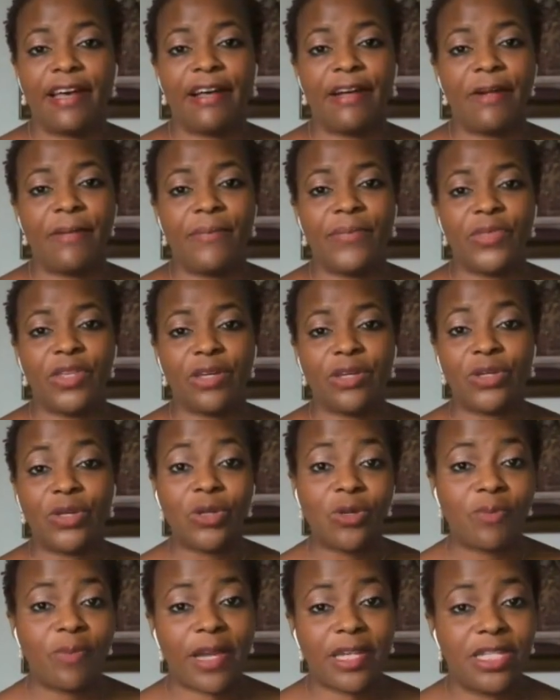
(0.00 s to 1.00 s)
Um, the
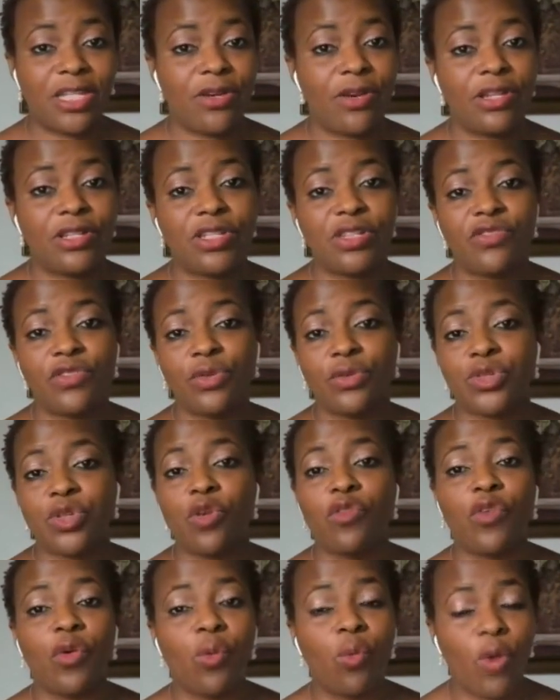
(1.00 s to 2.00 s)
good bacteria just feels
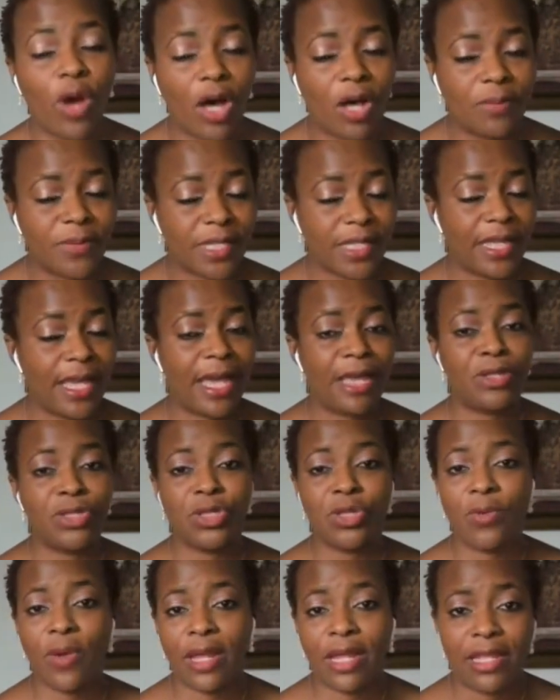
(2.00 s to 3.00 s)
overwhelmed. It can't
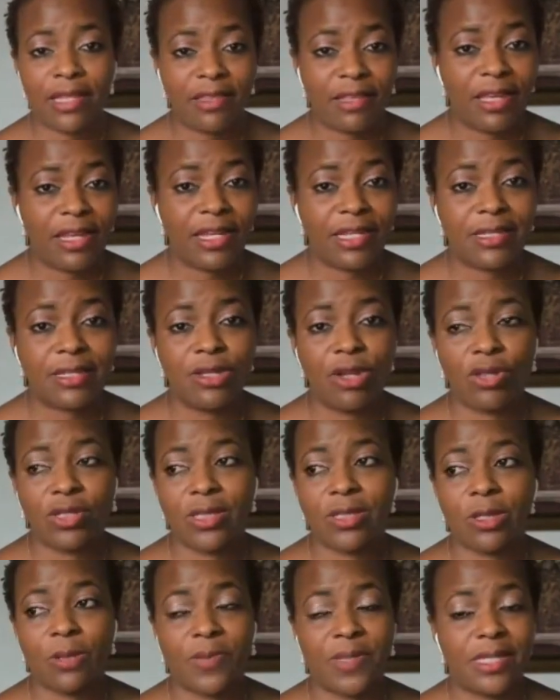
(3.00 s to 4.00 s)
do anything. It's not
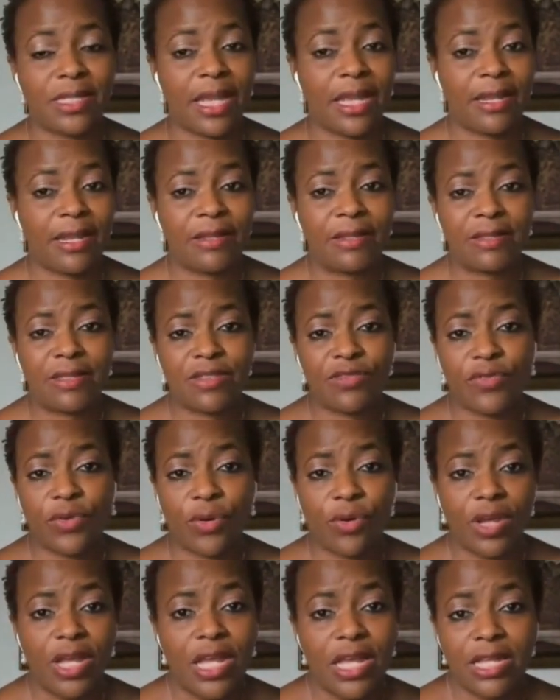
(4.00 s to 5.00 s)
sustenance
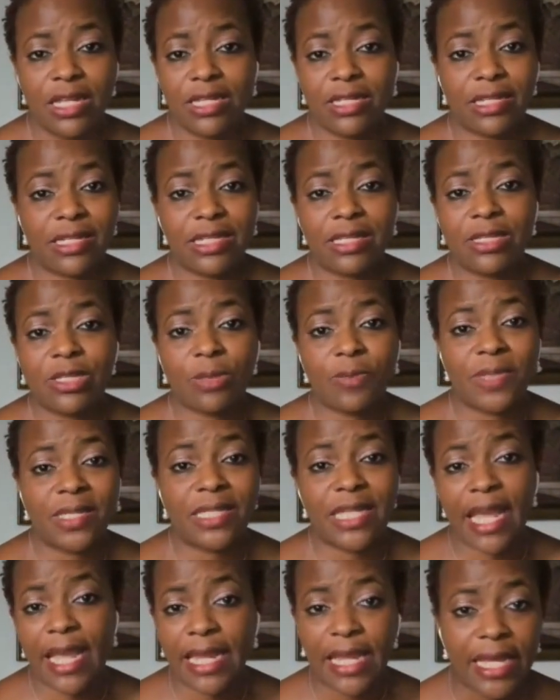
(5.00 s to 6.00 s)
for, it doesn't
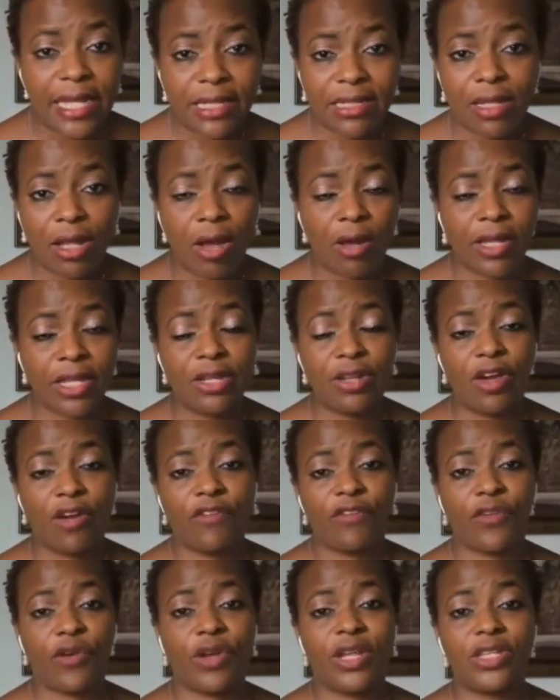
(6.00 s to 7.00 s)
sustain it long
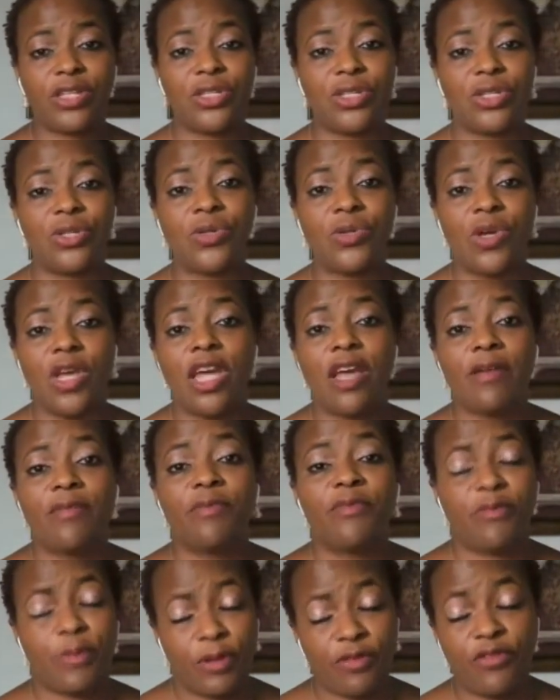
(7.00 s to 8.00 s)
enough for it to do,
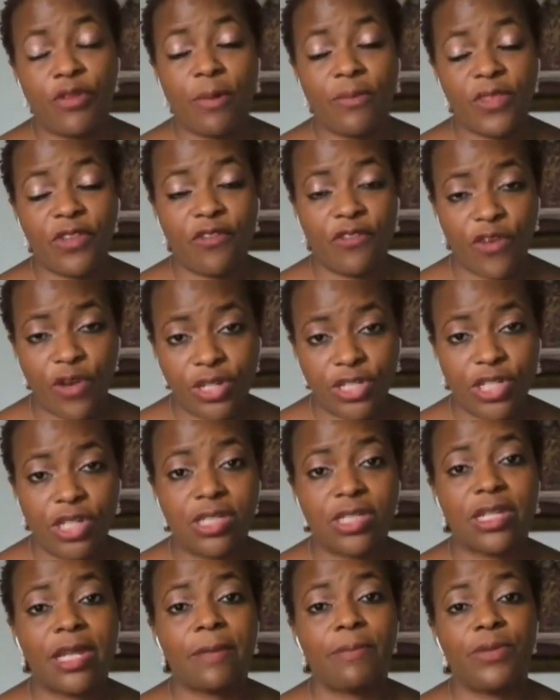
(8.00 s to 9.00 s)
perform the
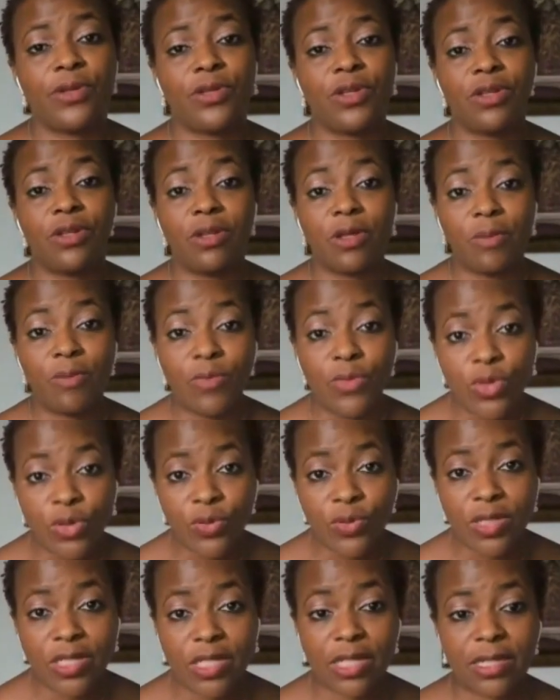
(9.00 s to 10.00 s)
functions like building
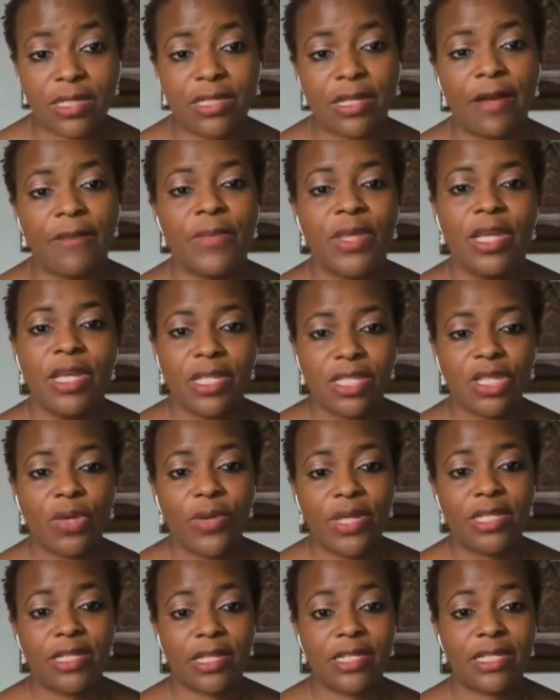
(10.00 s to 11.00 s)
immune system. So
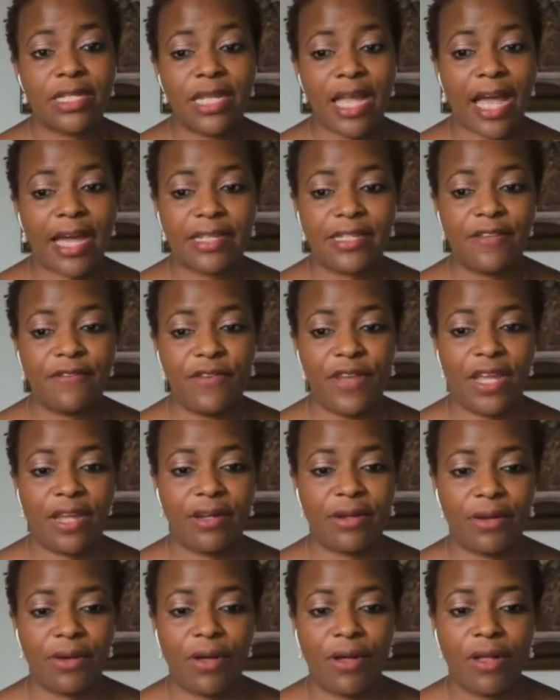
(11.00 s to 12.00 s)
it doesn't activate
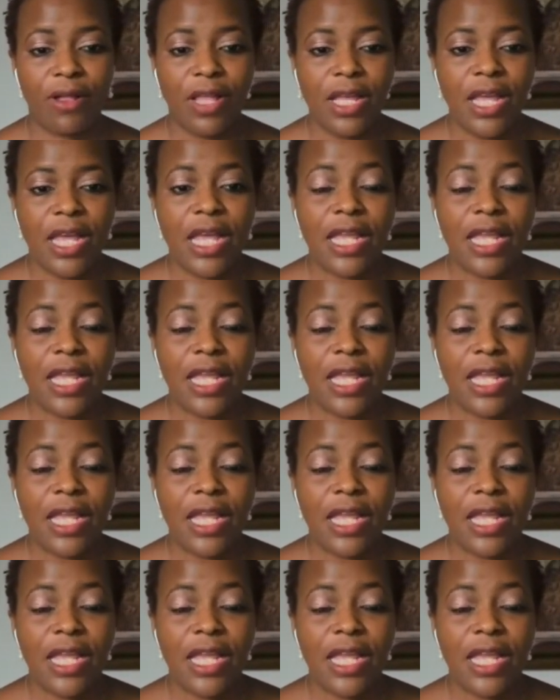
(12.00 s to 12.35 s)
at all.